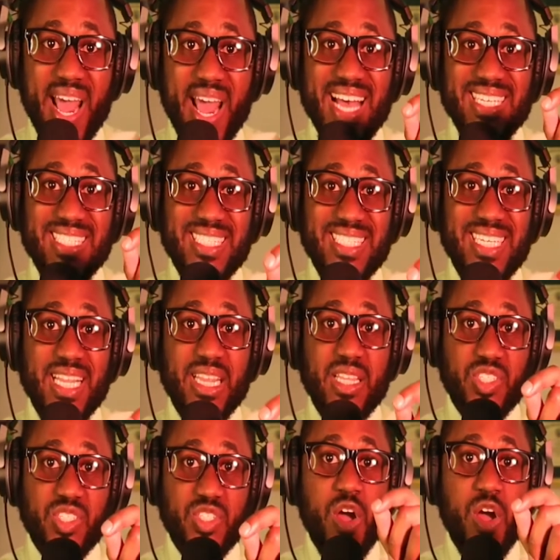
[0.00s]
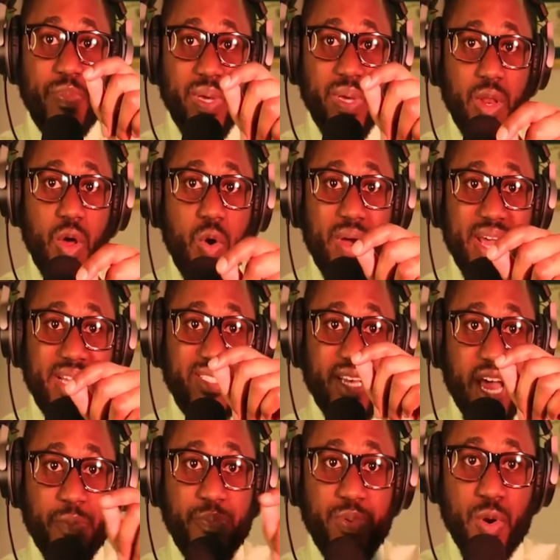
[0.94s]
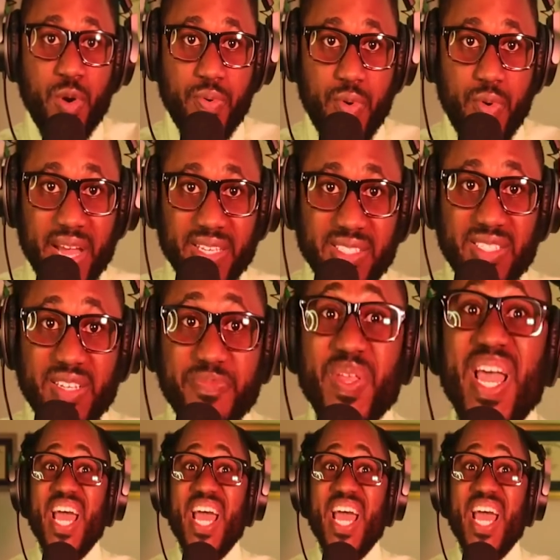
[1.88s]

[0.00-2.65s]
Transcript: has sent the stock below its I P O price.